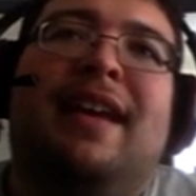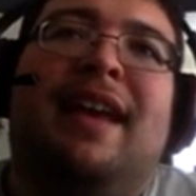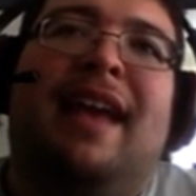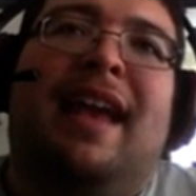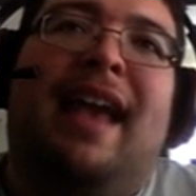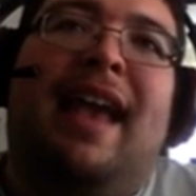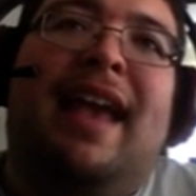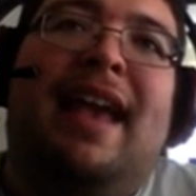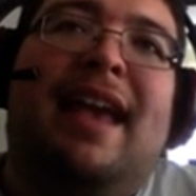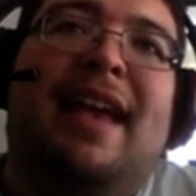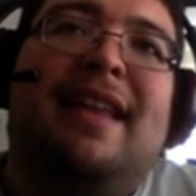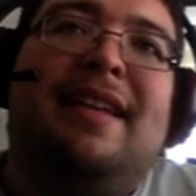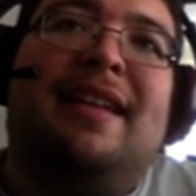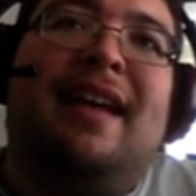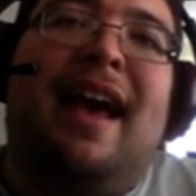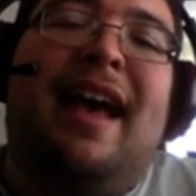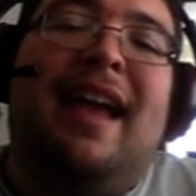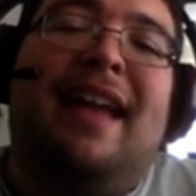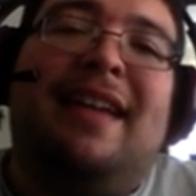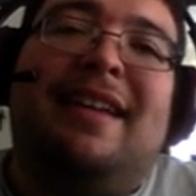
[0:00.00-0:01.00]
and I
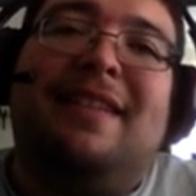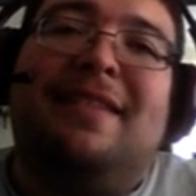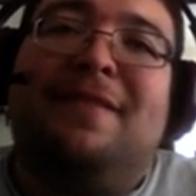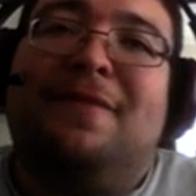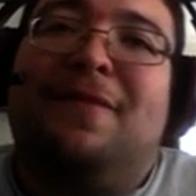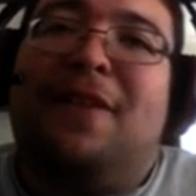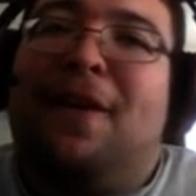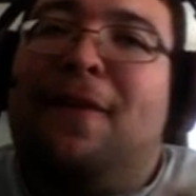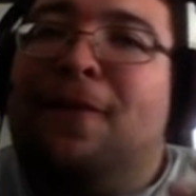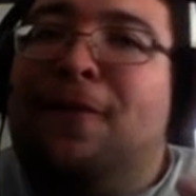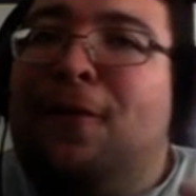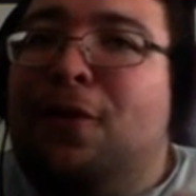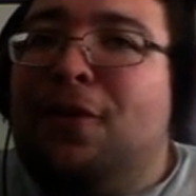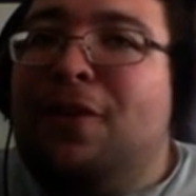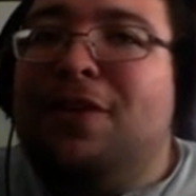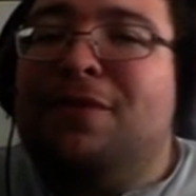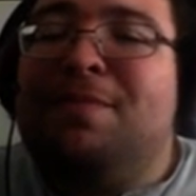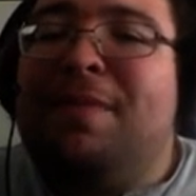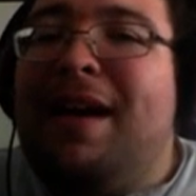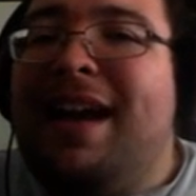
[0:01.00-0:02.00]
can afford
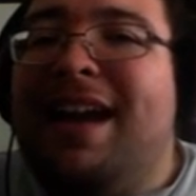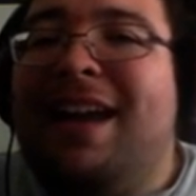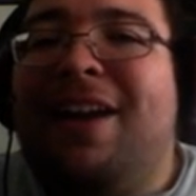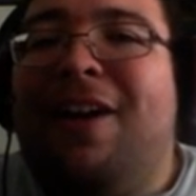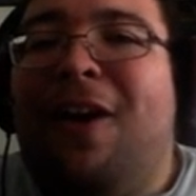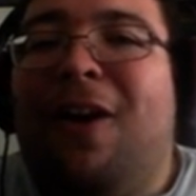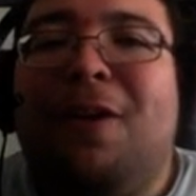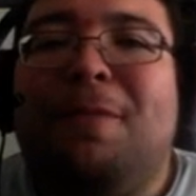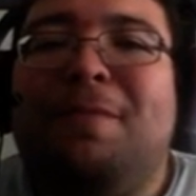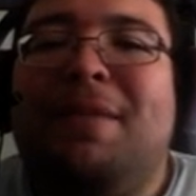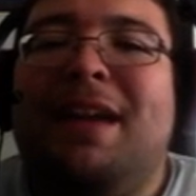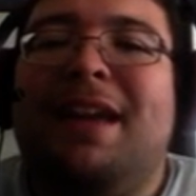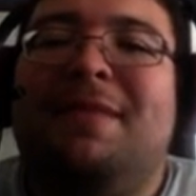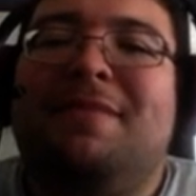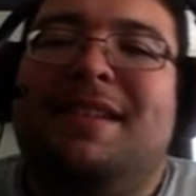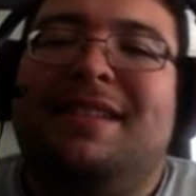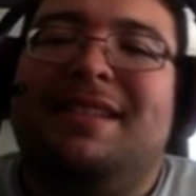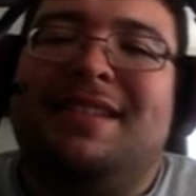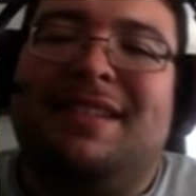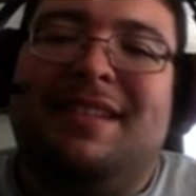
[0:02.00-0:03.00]
my car
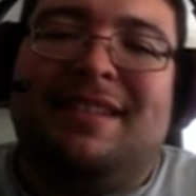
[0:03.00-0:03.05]
payments.